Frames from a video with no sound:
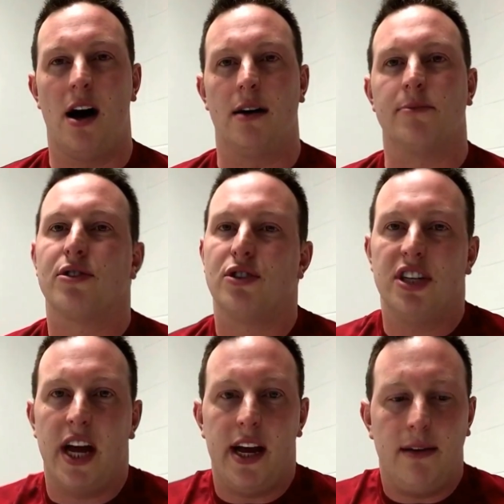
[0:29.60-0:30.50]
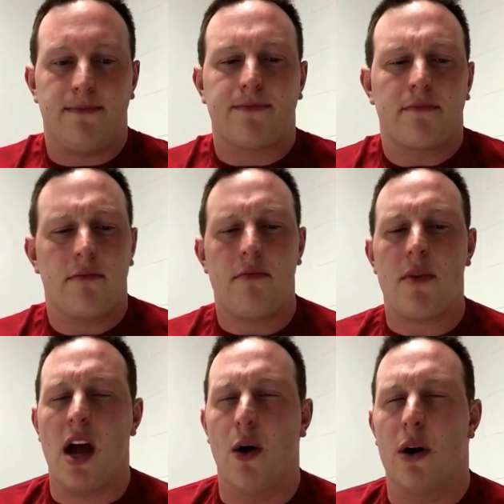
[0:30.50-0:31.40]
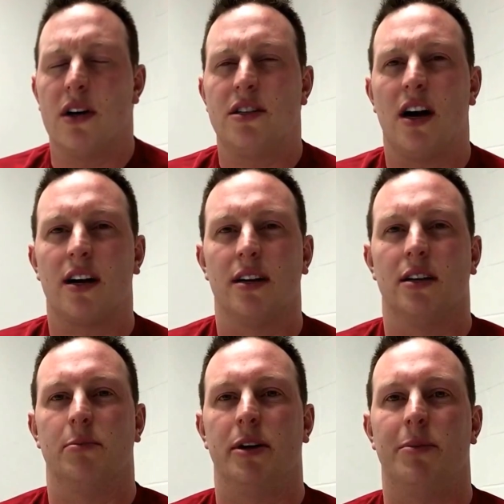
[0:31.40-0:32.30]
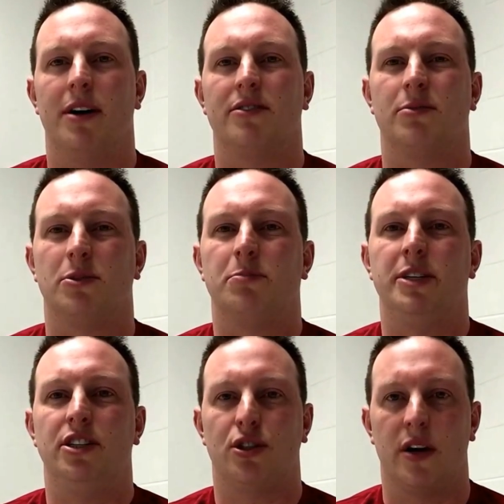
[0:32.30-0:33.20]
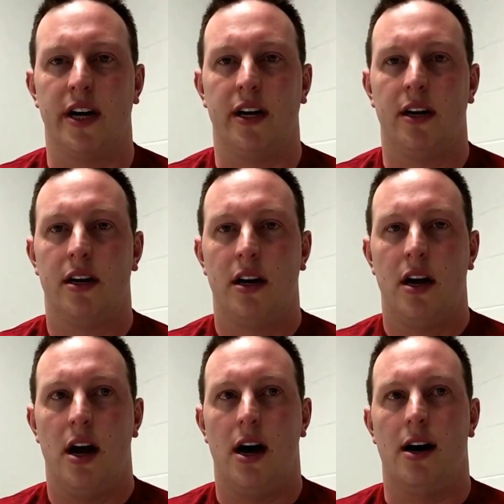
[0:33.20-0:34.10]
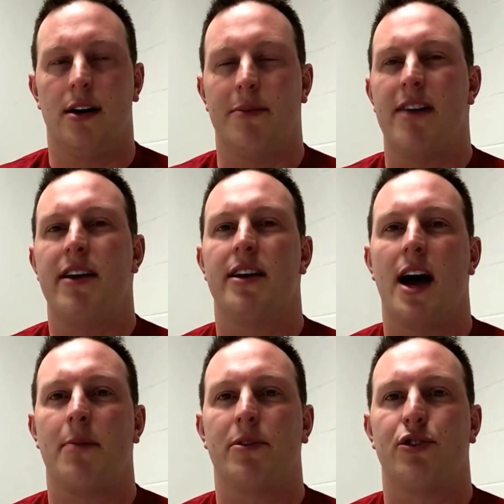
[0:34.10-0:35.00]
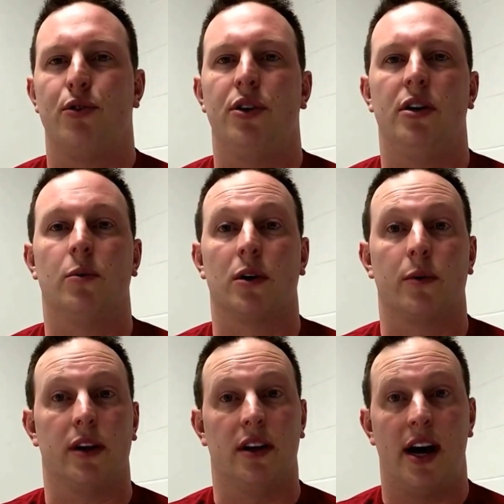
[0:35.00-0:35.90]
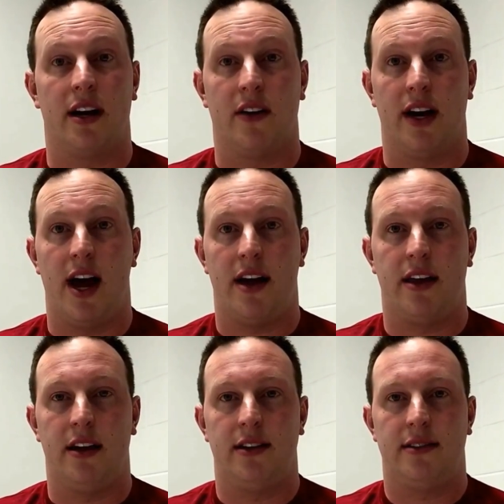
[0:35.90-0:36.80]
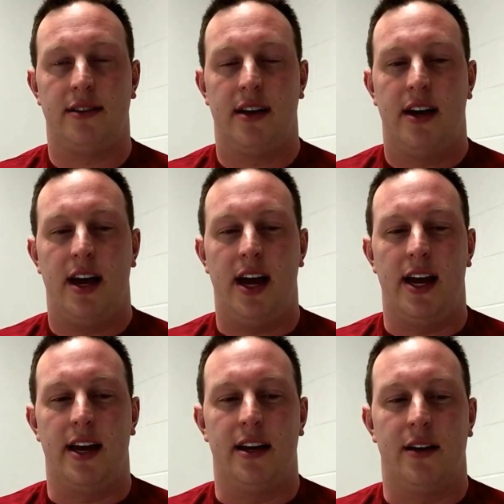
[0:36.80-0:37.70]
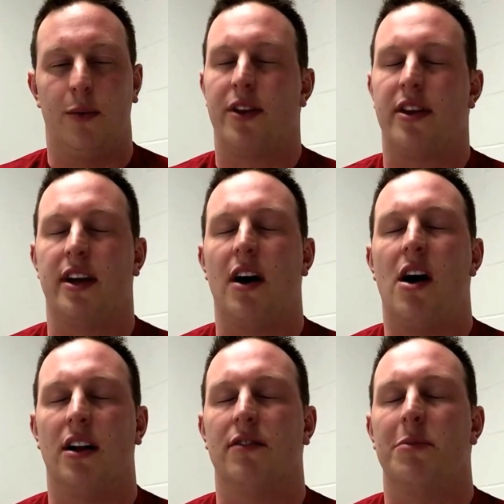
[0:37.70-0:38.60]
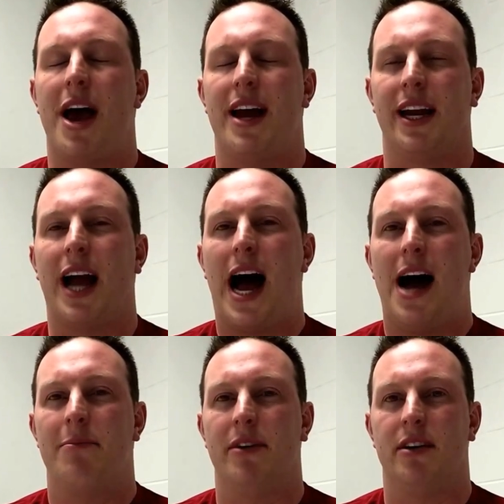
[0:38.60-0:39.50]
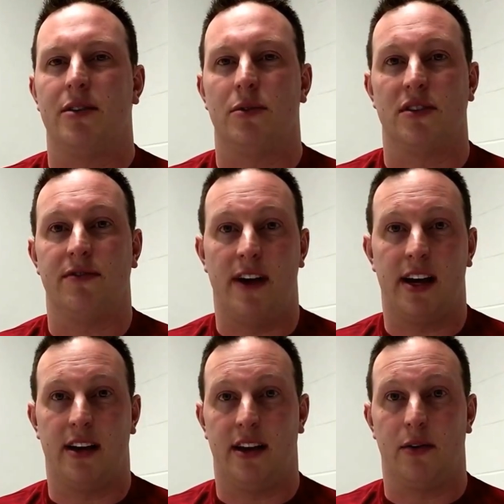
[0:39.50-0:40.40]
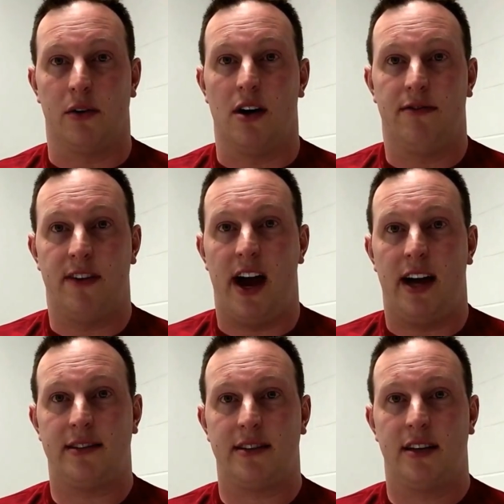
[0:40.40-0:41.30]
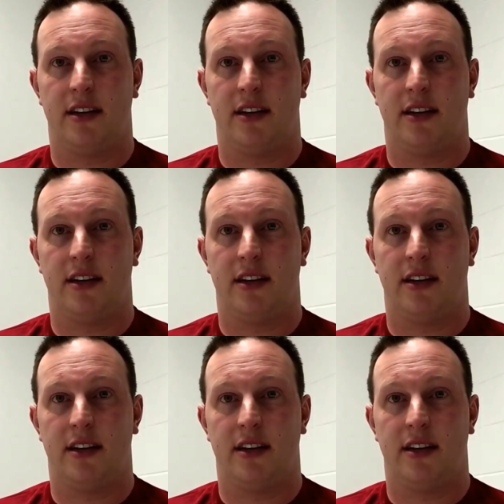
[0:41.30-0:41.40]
So today I want to talk a little bit about some speed training. I've had the opportunity to work with a lot of great athletes, and one thing all of them had in common was the fact that they were all fast.